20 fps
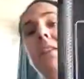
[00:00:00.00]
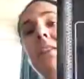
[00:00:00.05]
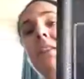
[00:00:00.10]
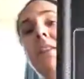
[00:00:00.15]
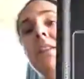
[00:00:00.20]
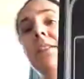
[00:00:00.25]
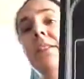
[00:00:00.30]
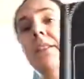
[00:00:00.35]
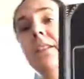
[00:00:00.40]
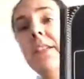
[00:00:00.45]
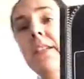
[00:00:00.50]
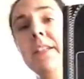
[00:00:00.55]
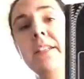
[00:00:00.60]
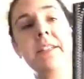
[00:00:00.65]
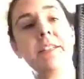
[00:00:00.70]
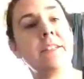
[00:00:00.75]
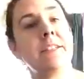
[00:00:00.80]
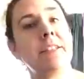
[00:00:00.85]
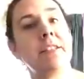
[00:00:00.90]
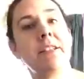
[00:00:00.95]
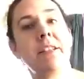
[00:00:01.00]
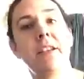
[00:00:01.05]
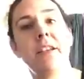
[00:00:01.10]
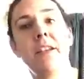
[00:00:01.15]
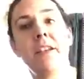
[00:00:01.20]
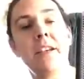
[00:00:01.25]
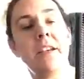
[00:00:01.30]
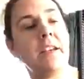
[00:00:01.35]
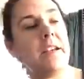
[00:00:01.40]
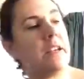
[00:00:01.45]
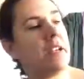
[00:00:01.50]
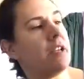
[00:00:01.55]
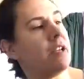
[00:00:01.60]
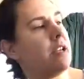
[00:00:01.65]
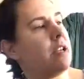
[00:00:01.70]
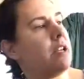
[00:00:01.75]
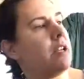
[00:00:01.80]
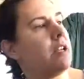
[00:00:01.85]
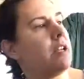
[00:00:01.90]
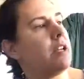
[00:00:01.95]
This is
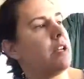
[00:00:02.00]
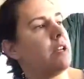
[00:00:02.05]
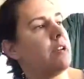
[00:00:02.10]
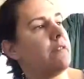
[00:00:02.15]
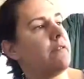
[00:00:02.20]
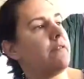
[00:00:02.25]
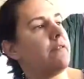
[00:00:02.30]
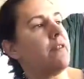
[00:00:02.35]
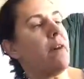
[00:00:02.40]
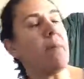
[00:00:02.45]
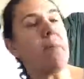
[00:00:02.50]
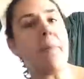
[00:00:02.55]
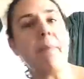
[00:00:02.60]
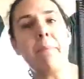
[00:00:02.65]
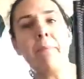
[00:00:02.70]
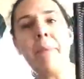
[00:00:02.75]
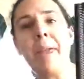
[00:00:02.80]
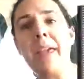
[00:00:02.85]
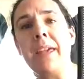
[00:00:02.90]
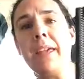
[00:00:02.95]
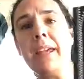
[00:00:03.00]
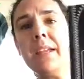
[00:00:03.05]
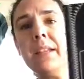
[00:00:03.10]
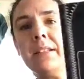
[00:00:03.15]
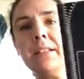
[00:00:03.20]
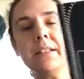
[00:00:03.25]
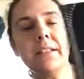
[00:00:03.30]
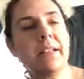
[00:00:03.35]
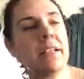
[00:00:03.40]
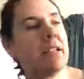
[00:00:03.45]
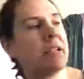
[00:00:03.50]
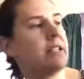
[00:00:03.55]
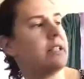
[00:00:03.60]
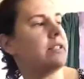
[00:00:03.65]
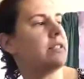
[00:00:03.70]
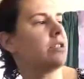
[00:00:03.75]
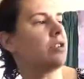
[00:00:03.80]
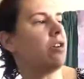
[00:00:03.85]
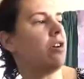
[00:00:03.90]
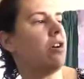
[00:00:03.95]
from Make It, and
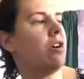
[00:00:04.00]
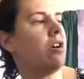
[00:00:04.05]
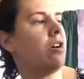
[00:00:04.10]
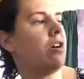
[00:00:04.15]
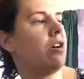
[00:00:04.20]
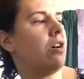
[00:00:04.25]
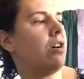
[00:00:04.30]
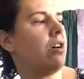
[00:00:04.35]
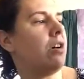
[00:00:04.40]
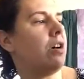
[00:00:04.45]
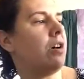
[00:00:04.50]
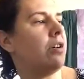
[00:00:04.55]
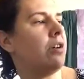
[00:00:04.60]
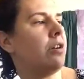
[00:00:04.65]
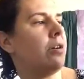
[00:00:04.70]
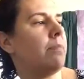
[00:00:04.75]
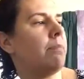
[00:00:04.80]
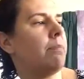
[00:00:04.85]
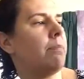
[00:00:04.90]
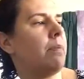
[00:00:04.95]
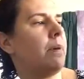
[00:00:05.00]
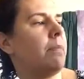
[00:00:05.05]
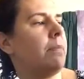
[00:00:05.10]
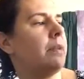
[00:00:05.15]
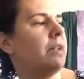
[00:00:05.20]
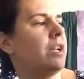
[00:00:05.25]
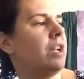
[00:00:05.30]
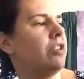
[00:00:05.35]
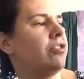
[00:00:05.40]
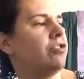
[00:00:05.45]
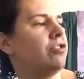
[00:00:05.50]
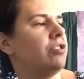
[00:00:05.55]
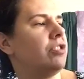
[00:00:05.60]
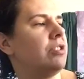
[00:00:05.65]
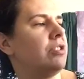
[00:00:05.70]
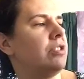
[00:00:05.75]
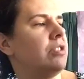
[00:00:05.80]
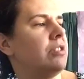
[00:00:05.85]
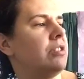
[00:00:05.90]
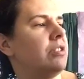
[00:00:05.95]
it's called, or
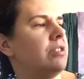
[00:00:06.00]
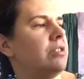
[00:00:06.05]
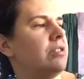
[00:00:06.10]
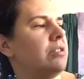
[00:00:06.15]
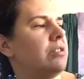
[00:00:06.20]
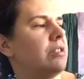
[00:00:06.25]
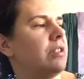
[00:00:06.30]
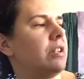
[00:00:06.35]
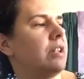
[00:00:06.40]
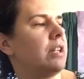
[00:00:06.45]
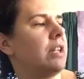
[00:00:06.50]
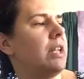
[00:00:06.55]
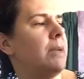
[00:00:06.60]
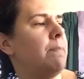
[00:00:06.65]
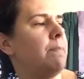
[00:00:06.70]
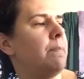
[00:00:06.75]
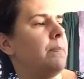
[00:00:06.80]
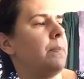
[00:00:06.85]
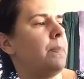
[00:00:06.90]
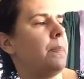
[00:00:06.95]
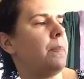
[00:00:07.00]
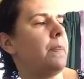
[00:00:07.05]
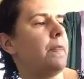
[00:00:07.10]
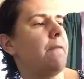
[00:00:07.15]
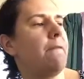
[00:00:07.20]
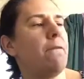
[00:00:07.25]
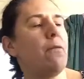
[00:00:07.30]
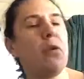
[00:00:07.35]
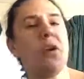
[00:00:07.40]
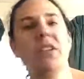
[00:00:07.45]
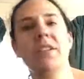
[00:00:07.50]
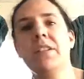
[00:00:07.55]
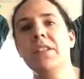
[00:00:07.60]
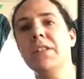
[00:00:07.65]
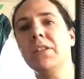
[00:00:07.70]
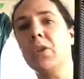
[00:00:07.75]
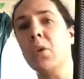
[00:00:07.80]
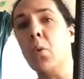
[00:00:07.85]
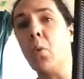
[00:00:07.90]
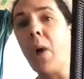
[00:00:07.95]
publications, Keep the
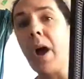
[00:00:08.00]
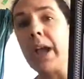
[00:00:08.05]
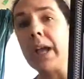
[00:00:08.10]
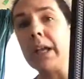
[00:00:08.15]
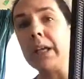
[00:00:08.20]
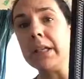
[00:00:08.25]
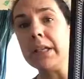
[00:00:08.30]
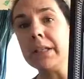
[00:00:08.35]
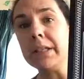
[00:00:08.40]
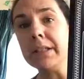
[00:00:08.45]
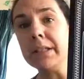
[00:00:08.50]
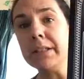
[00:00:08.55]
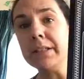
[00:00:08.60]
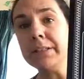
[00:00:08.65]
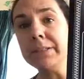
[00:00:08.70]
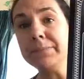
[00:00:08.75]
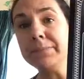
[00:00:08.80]
Voices Quiet.